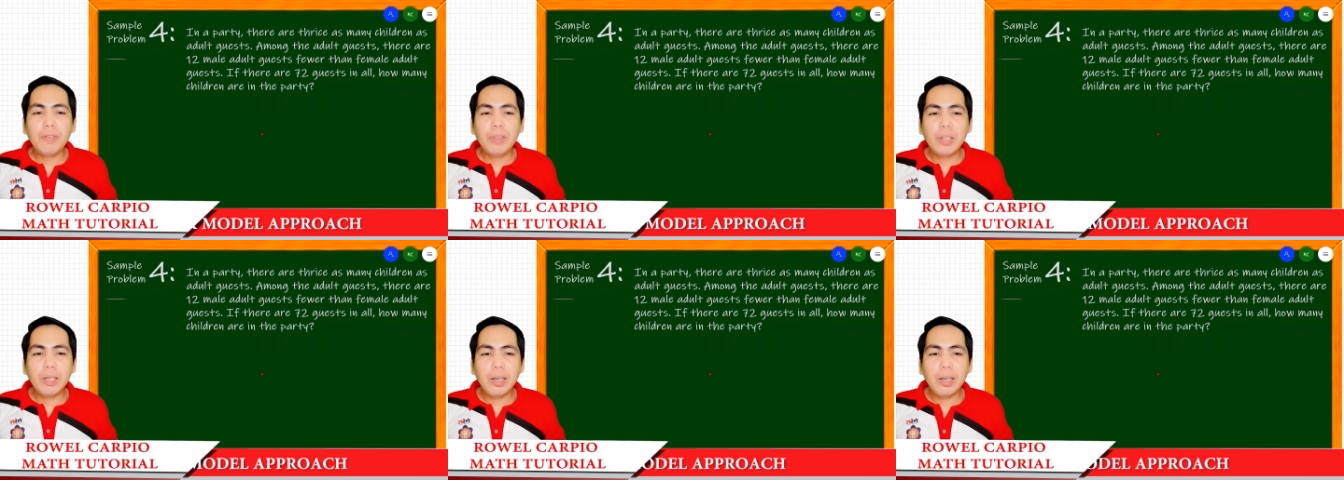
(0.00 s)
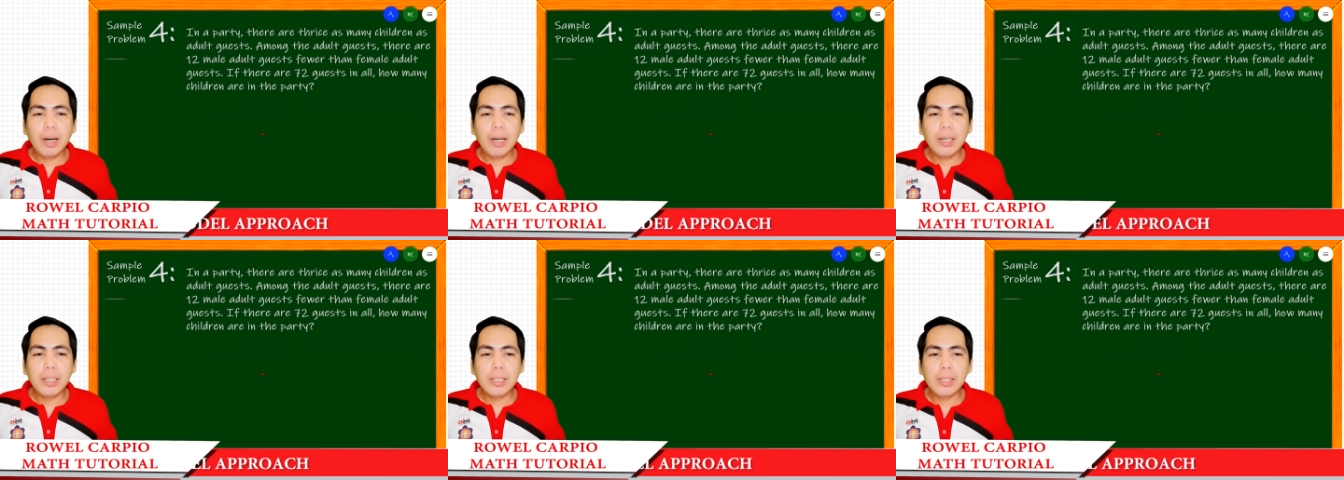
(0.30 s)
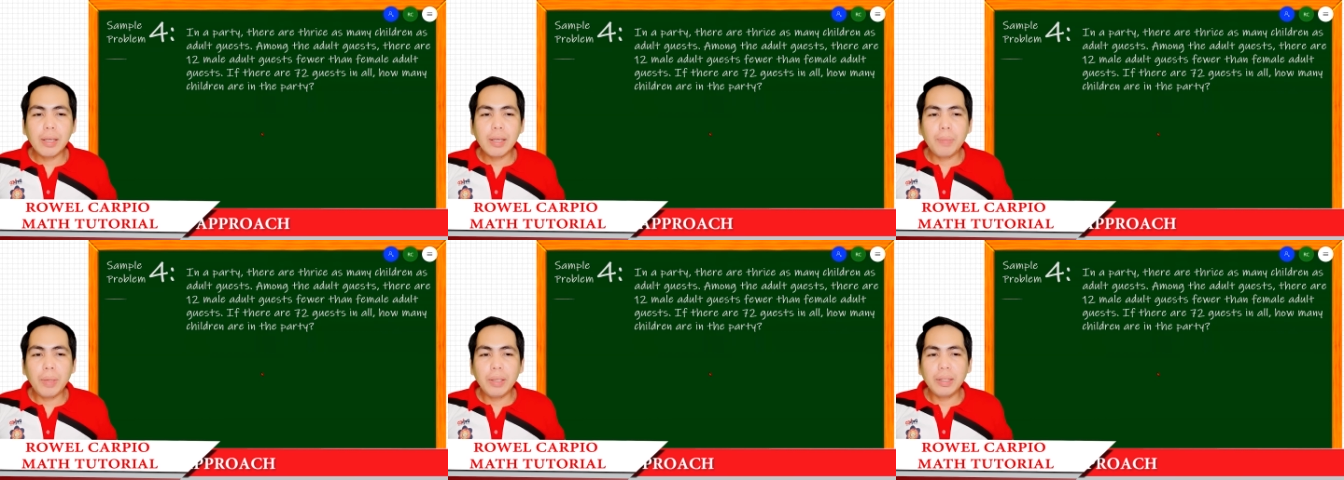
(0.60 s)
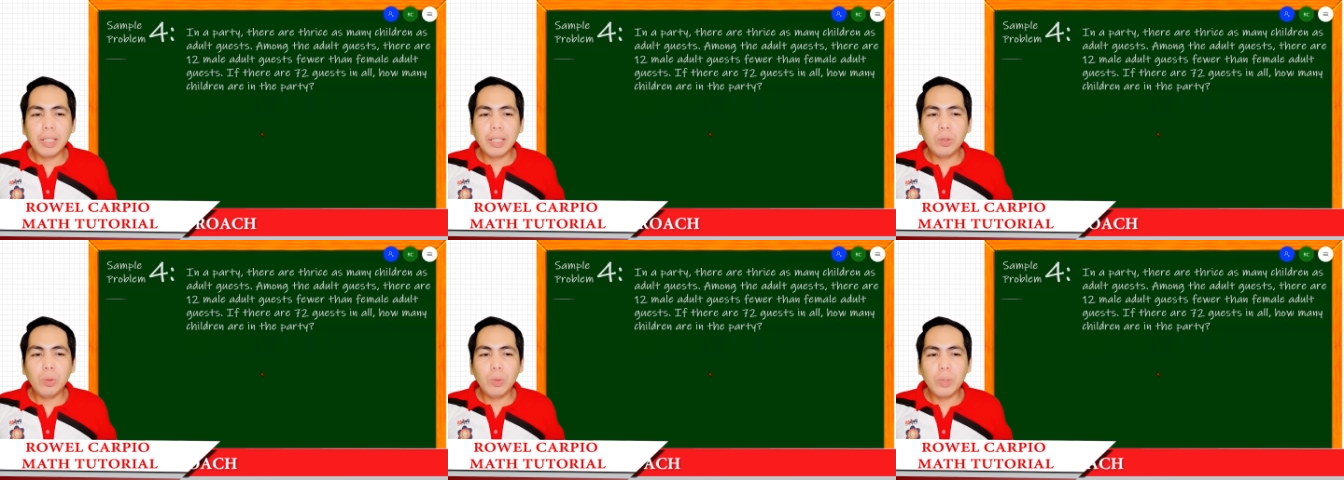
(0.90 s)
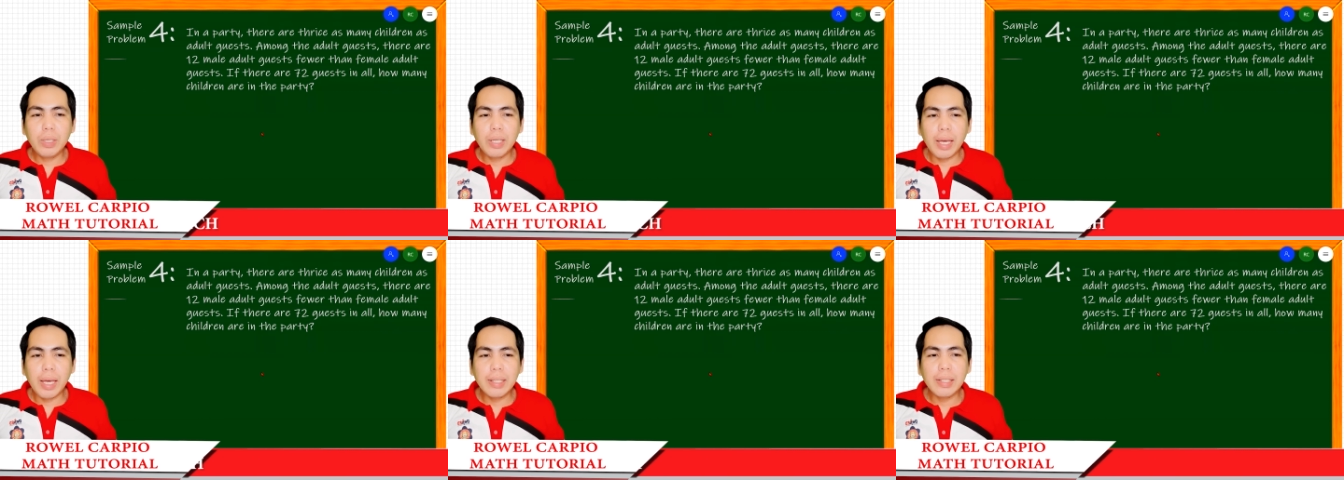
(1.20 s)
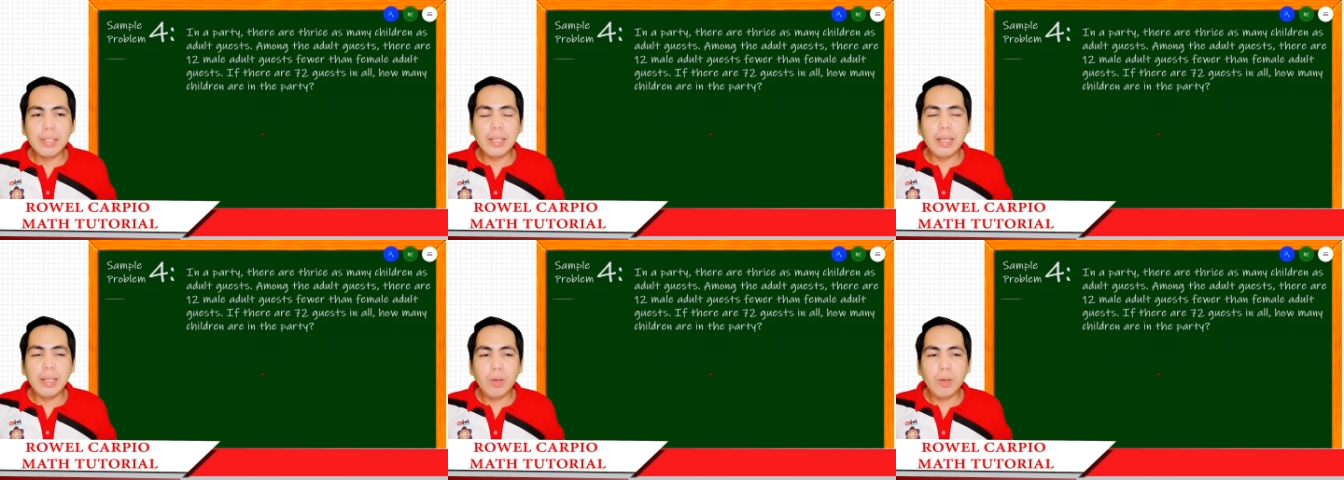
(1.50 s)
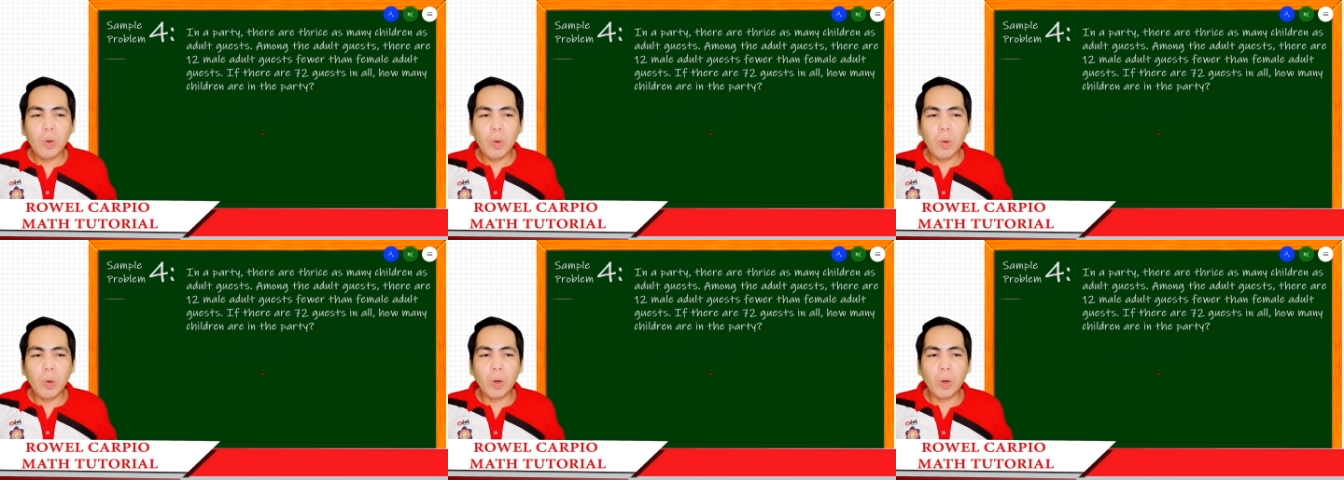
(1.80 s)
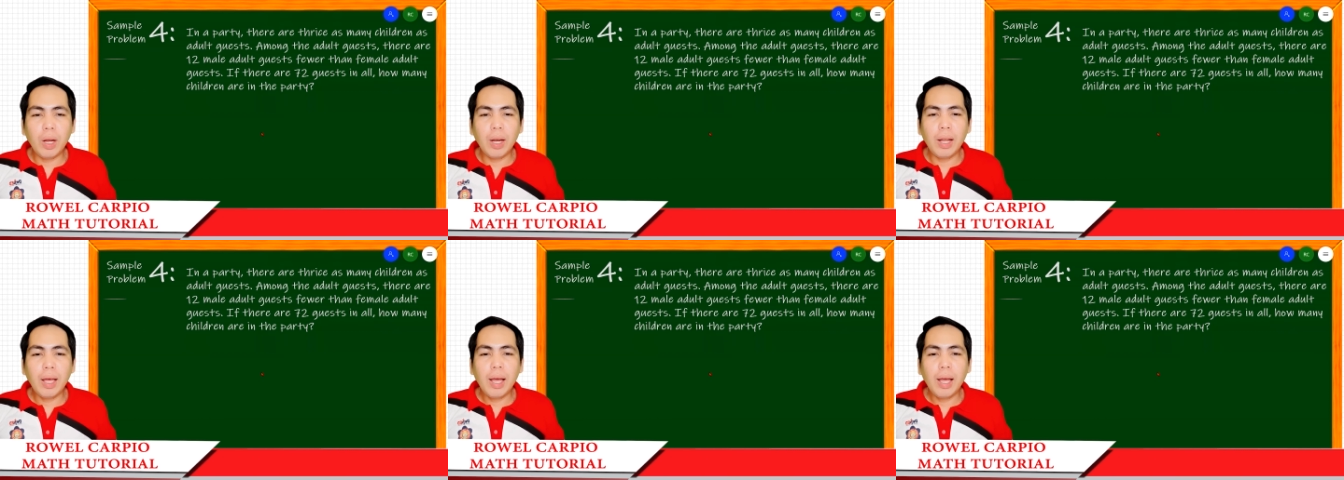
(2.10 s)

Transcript: there are 72 guests in all,